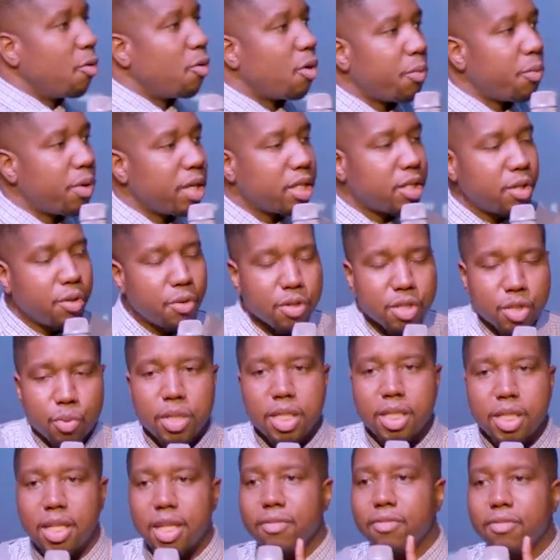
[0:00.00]
what we do is
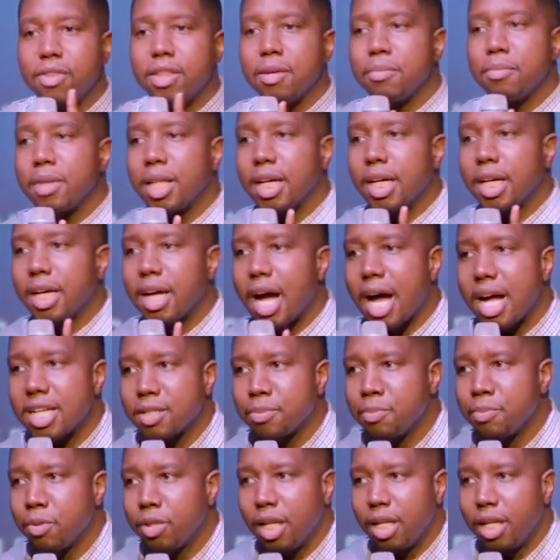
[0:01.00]
we give them the
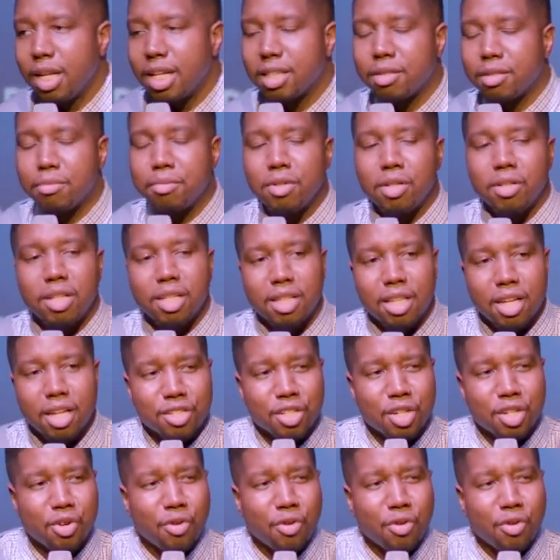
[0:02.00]
gospel to let them know that there's